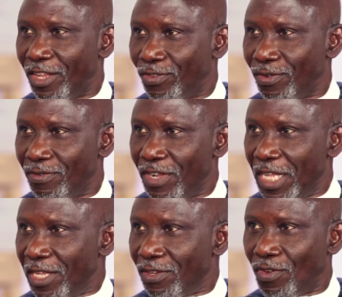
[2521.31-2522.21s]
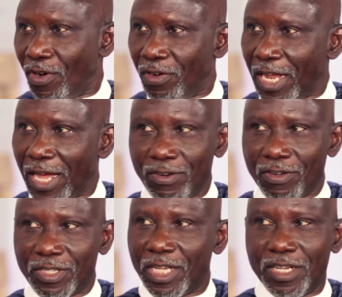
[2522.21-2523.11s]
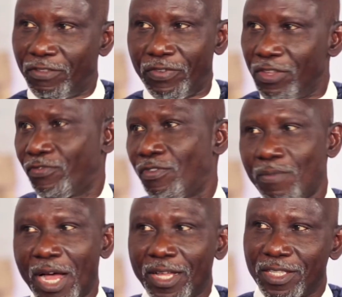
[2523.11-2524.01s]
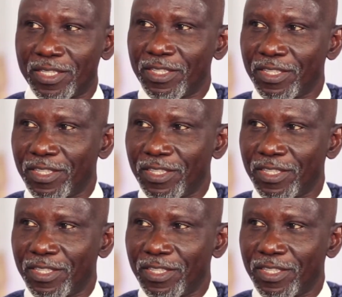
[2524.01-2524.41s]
So God had not turned his face from us.